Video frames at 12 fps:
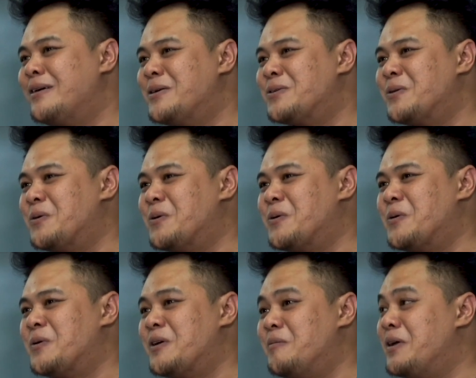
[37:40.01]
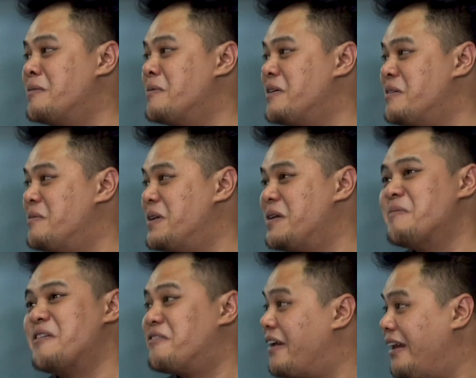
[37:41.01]
So he became
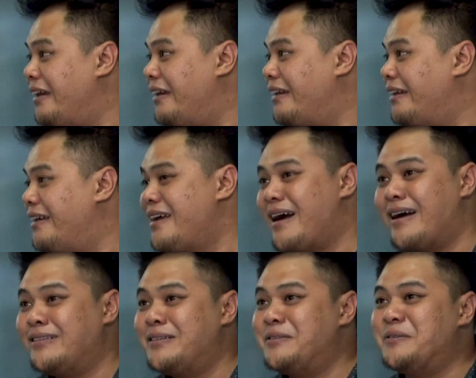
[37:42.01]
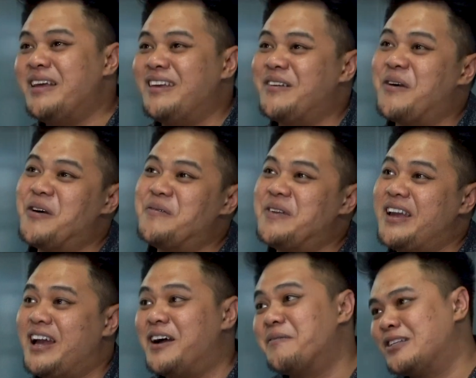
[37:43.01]
my friend. Until today he called me,
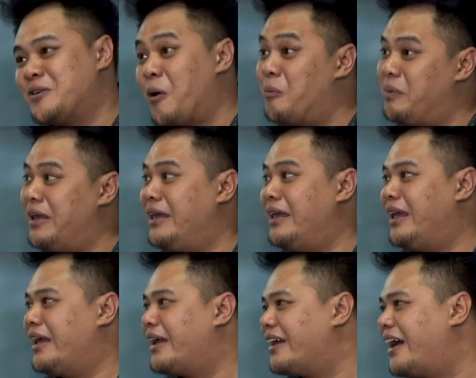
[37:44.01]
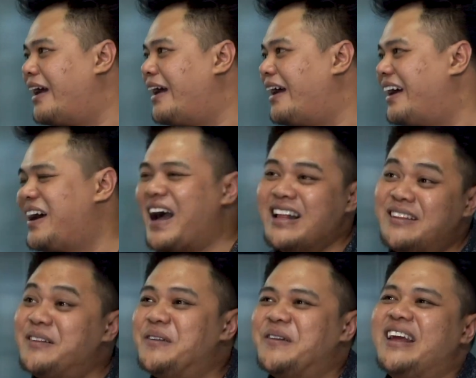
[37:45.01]
Abbas, kopi.
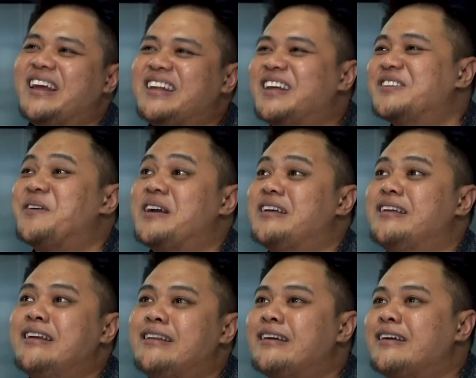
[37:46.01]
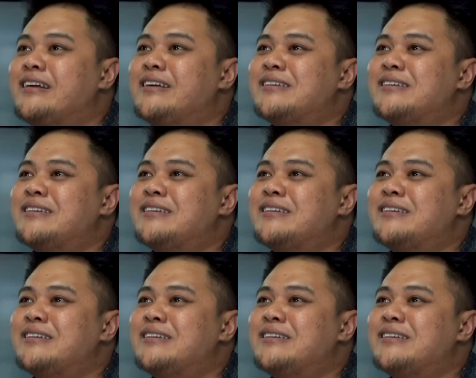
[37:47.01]
Until today, that's what he did.